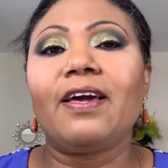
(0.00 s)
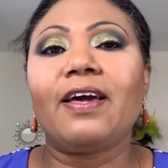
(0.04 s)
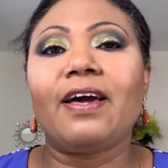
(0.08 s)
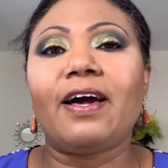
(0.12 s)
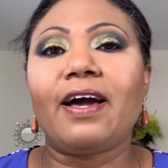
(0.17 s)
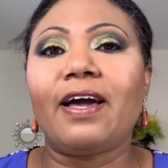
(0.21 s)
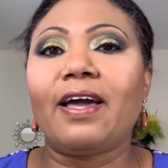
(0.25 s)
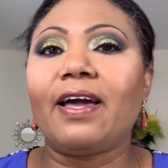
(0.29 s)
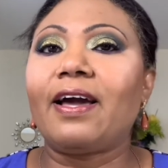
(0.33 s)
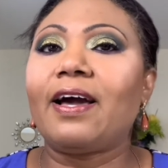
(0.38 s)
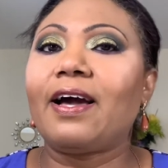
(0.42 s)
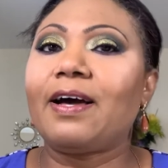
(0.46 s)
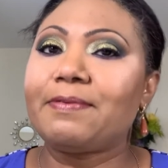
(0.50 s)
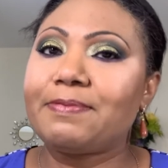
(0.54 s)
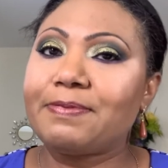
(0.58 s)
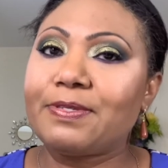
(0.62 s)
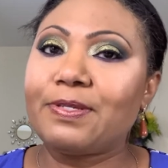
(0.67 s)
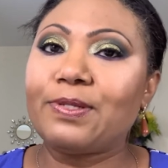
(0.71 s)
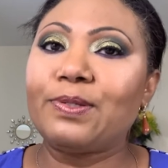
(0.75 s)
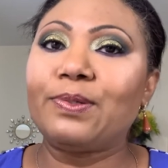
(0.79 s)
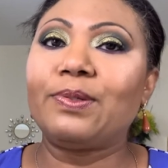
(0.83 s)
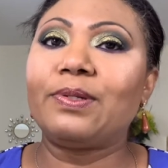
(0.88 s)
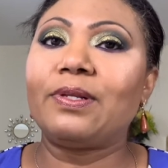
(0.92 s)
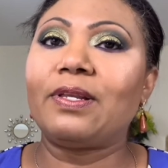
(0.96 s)
I
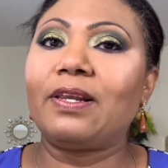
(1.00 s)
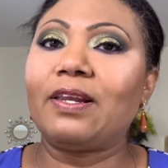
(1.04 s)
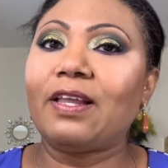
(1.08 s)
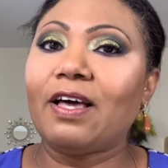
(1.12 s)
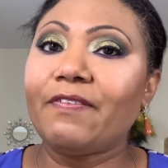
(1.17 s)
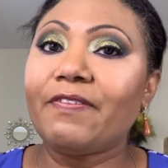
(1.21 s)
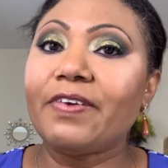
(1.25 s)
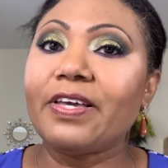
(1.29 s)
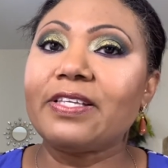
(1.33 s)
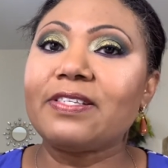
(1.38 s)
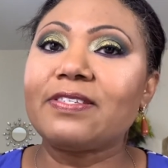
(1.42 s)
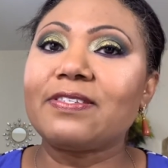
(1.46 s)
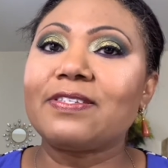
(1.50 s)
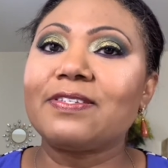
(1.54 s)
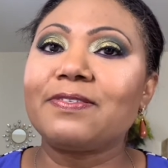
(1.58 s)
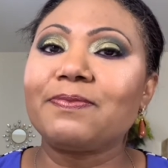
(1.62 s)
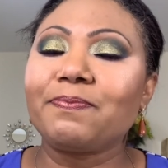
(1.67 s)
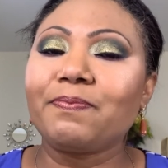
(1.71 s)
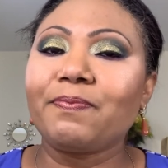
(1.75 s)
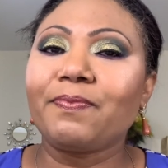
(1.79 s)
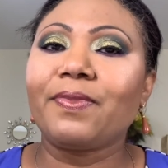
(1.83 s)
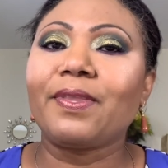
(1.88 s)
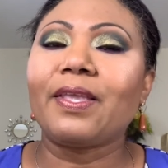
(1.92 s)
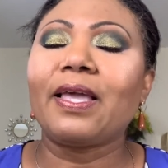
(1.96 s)
absolutely love it
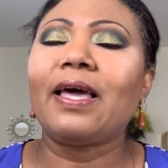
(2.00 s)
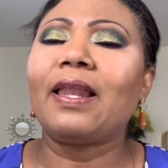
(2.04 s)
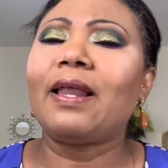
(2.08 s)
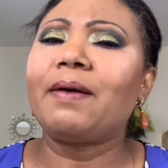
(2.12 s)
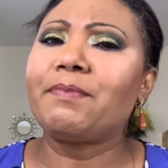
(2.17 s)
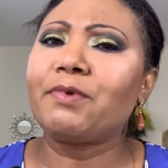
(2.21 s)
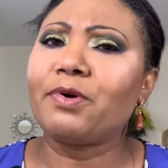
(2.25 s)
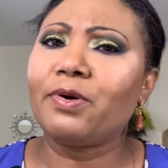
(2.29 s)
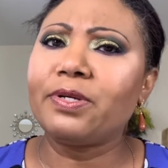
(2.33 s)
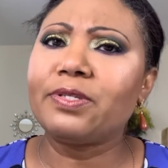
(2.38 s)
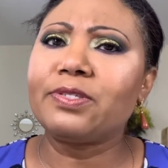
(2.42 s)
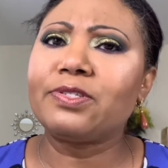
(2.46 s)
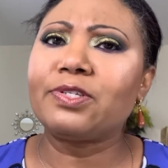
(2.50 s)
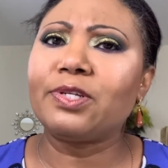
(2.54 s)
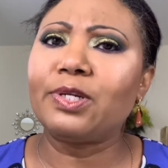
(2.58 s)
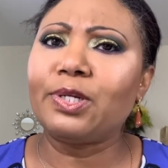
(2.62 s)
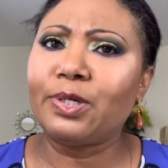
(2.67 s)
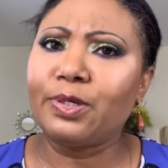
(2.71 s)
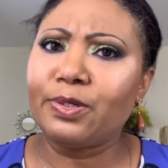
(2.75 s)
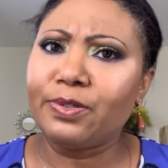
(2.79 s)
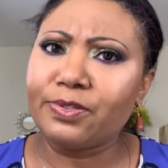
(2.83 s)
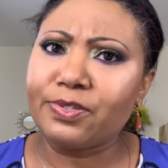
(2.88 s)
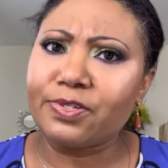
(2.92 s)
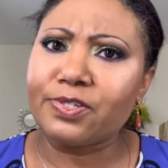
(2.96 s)
and I'm going to
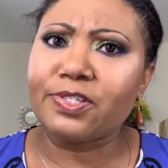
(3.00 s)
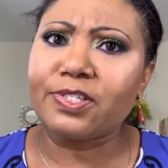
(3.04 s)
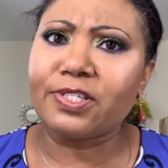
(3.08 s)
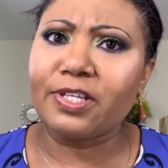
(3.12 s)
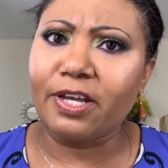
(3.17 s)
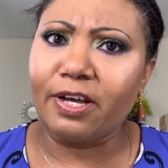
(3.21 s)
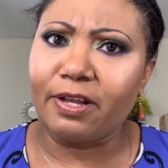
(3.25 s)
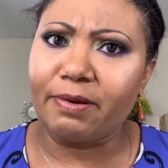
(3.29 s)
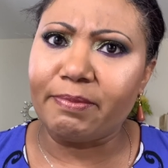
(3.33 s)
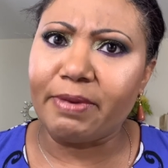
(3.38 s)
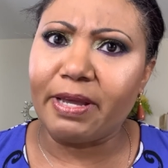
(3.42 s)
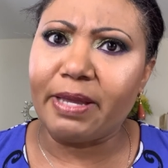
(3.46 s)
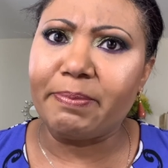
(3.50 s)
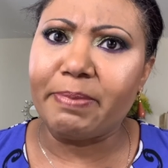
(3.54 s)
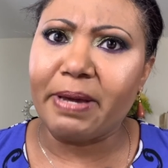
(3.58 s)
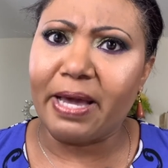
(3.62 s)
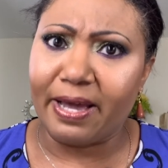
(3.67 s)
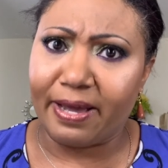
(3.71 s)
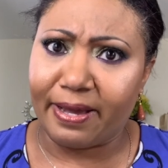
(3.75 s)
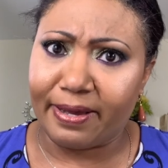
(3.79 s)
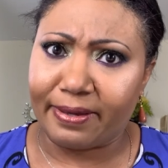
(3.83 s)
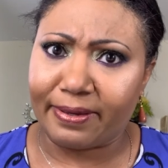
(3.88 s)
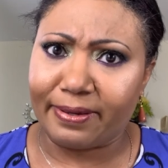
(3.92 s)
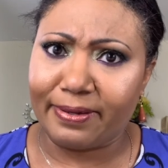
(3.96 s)
learn to stay on my
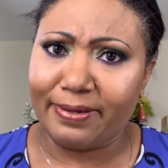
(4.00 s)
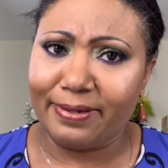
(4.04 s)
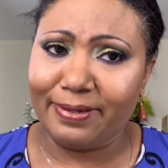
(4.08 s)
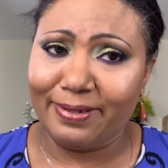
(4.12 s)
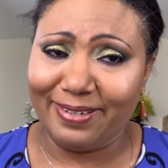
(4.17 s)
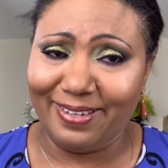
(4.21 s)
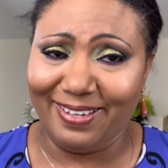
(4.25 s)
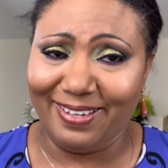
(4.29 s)
back